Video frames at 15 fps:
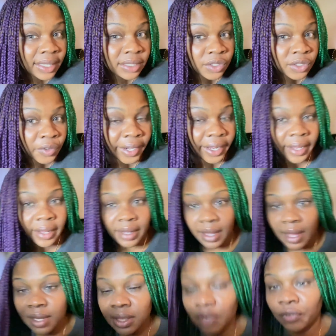is green.
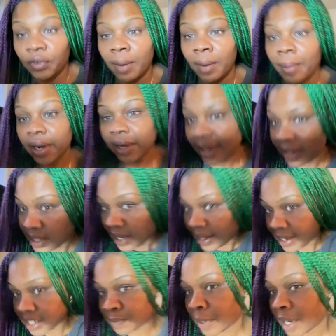The front part of this hair
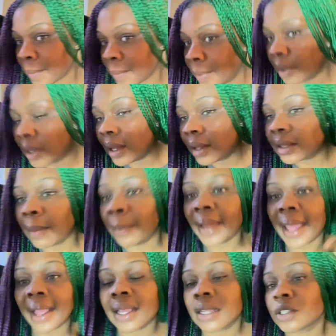is purple. The
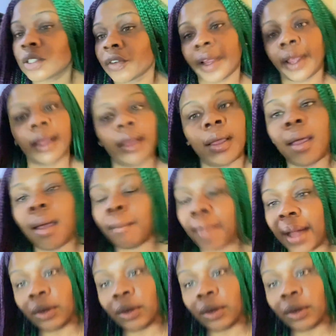black is green. By